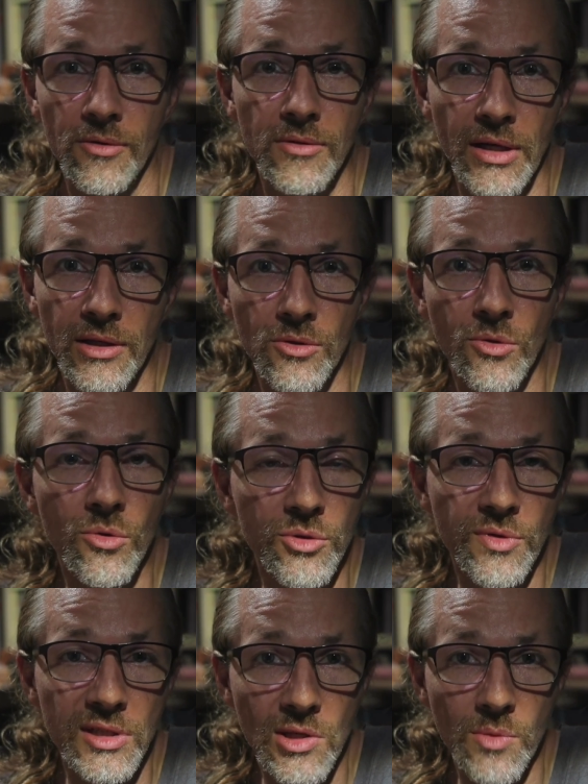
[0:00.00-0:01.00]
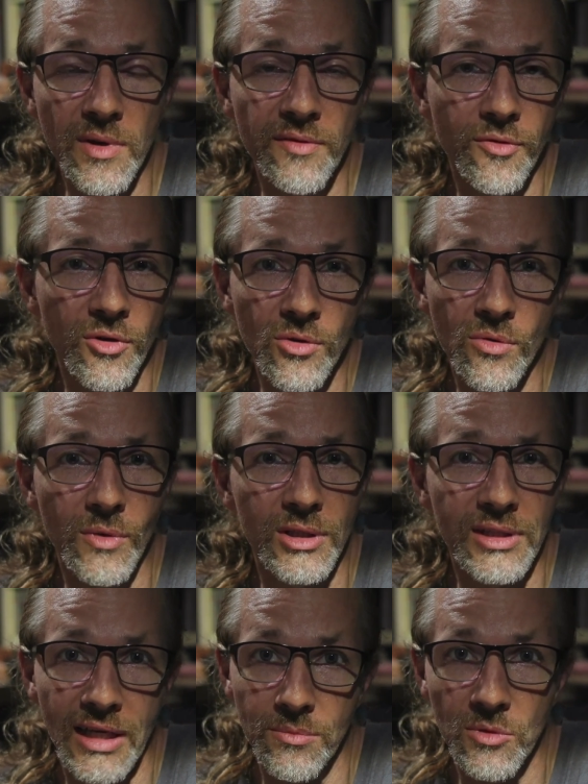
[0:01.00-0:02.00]
a good recipe for you, what
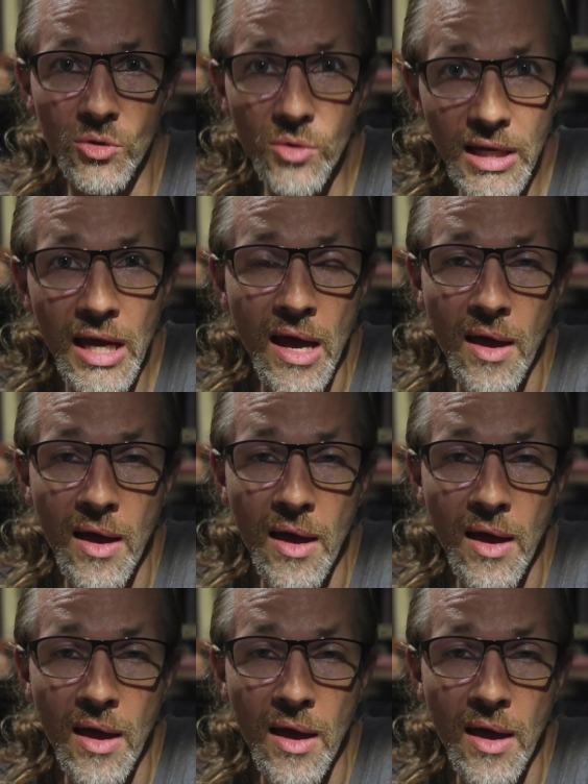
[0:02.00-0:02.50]
I'm doing,